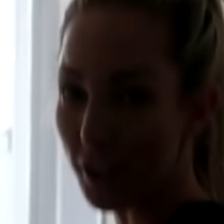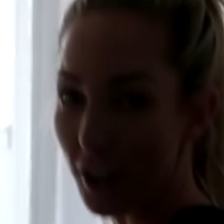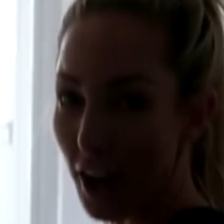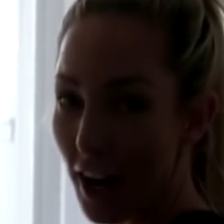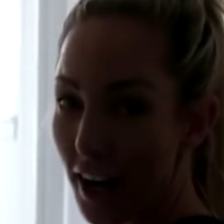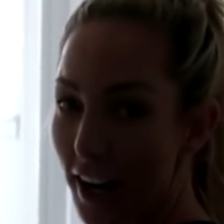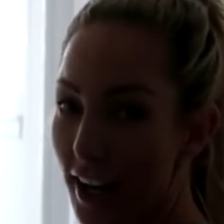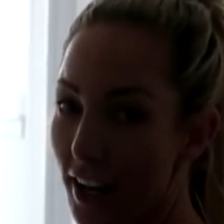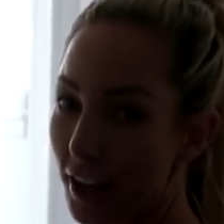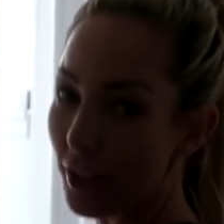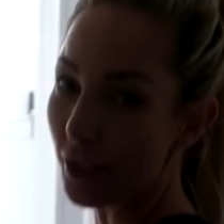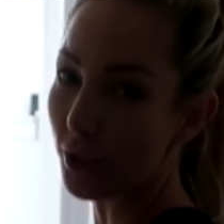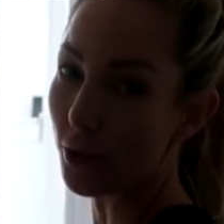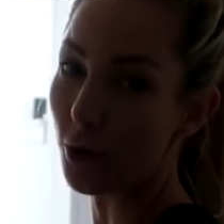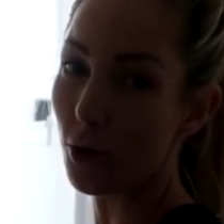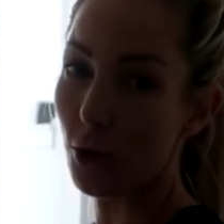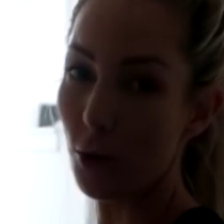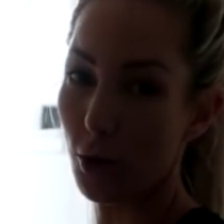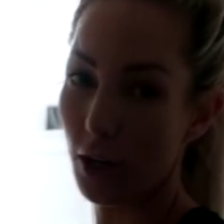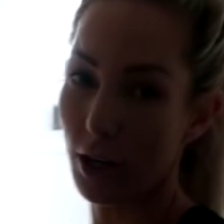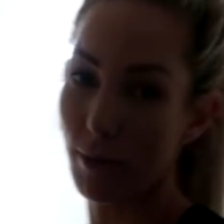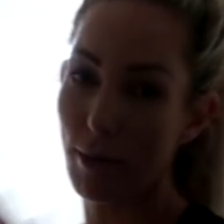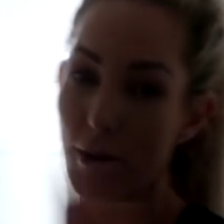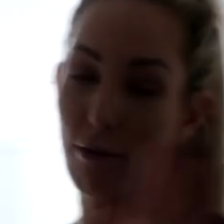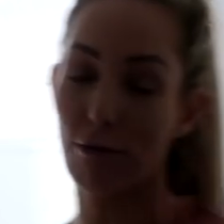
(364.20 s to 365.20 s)
designer and it's
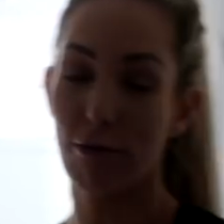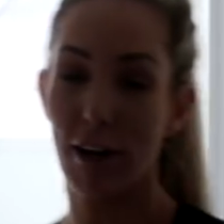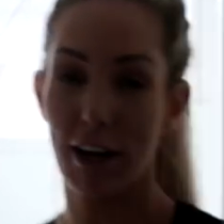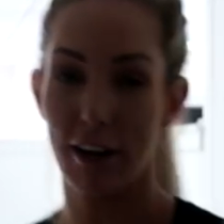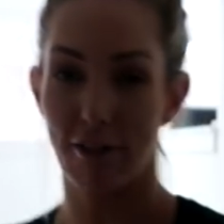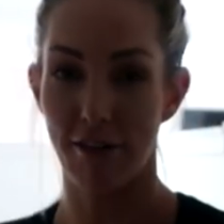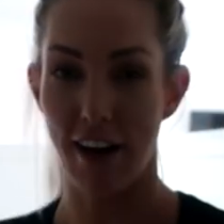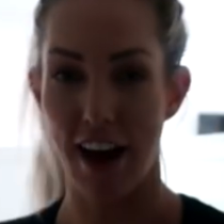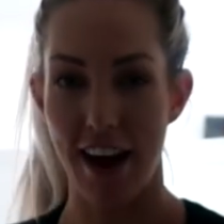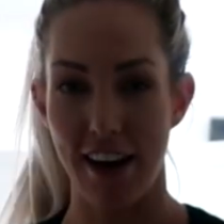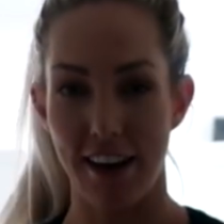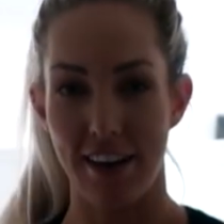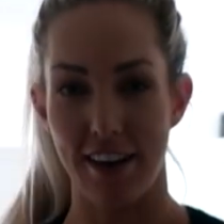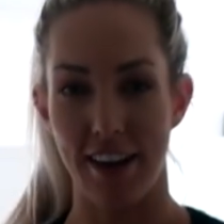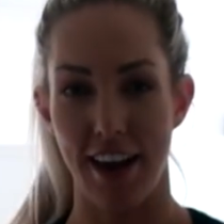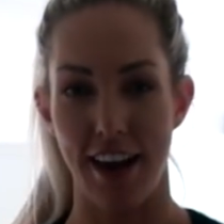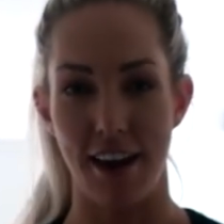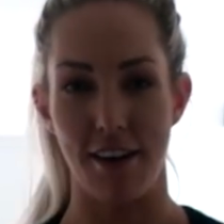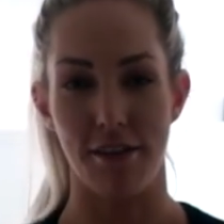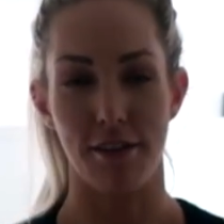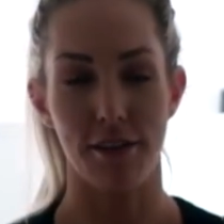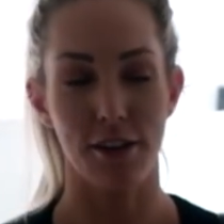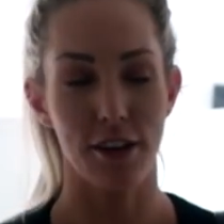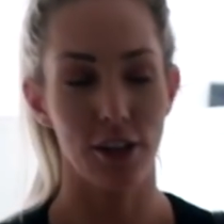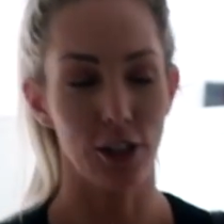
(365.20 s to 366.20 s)
all going to be renovated
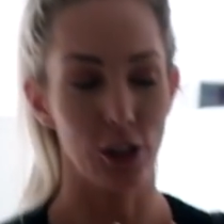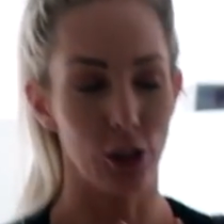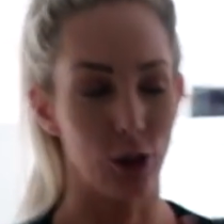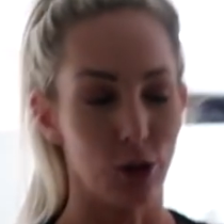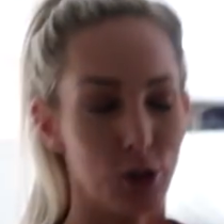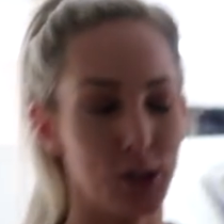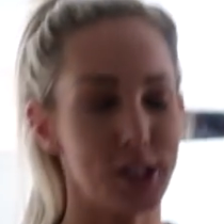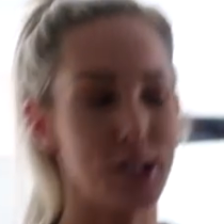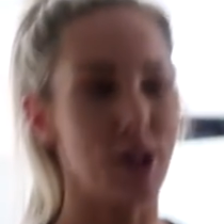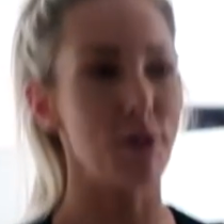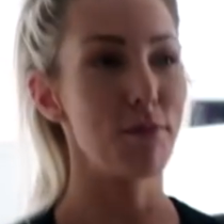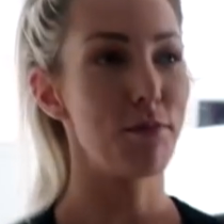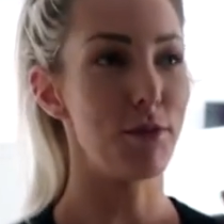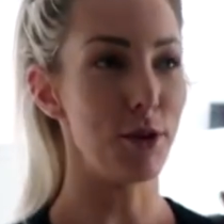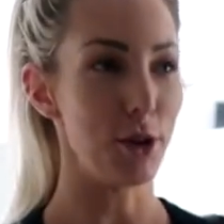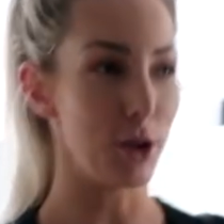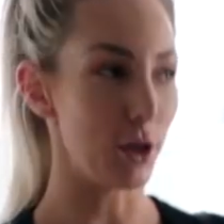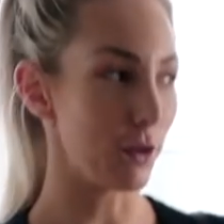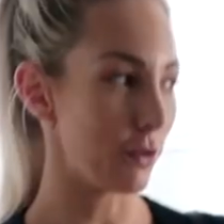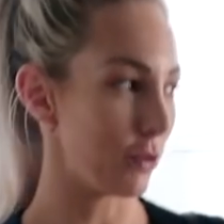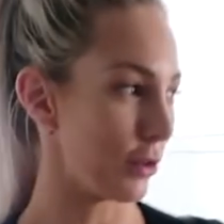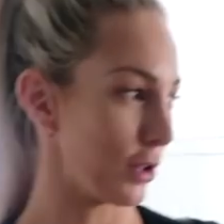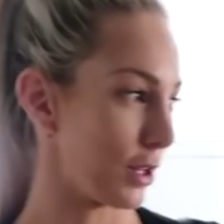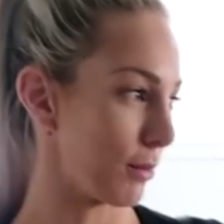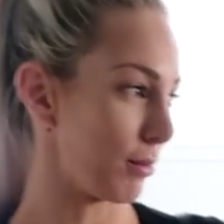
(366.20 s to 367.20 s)
and looks
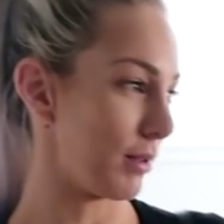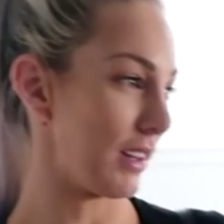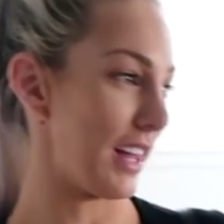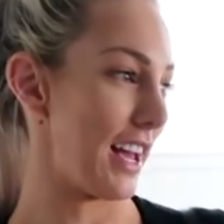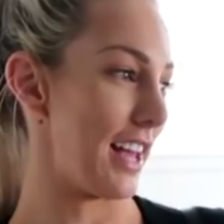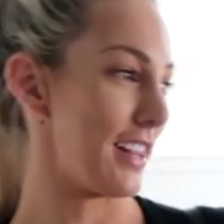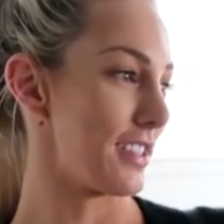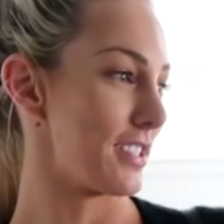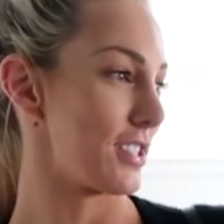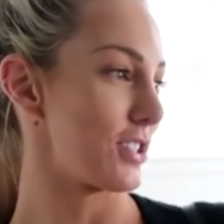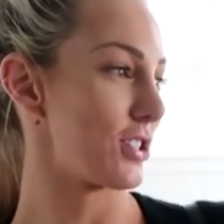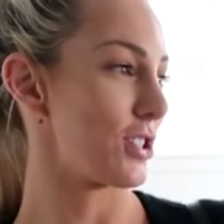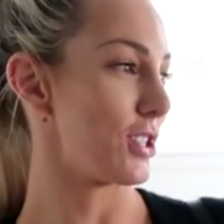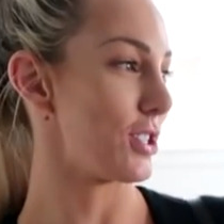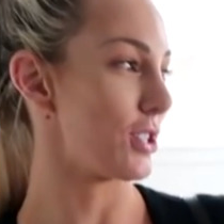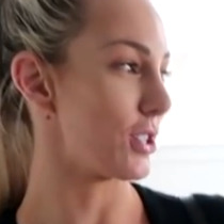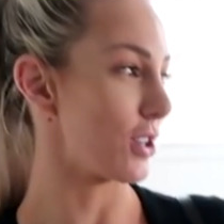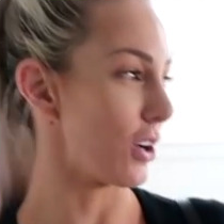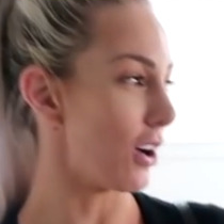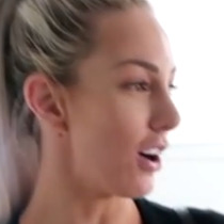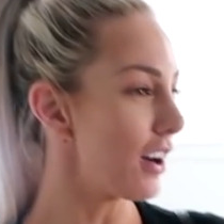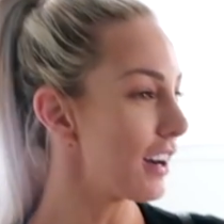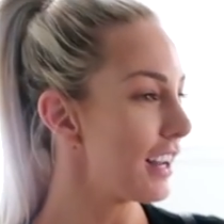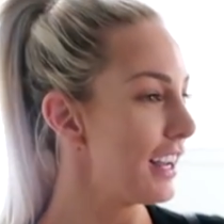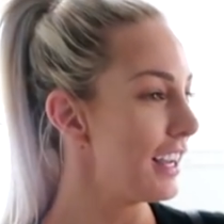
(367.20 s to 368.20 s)
beautiful, the plans that she's
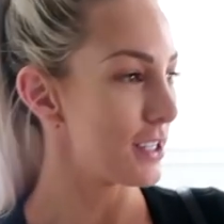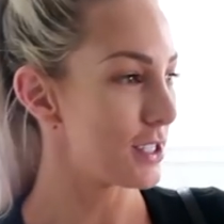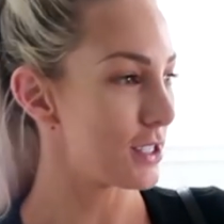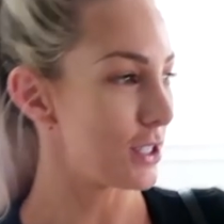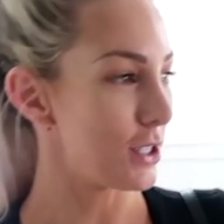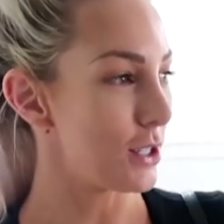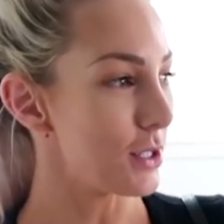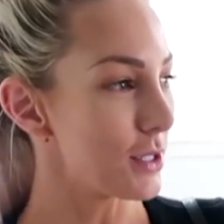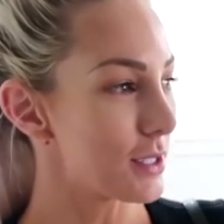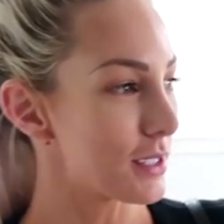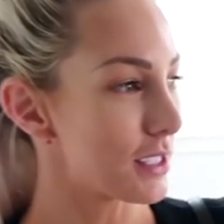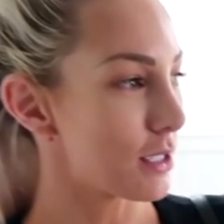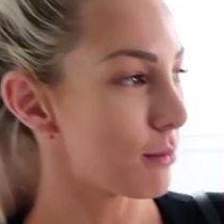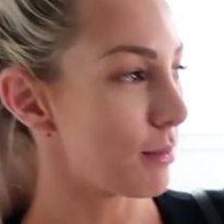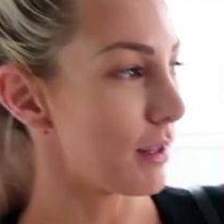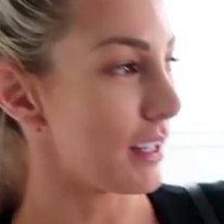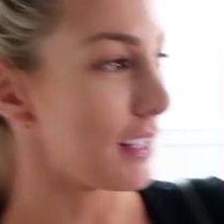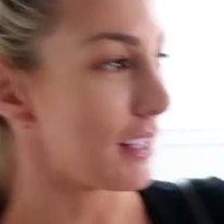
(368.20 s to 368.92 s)
got. This used to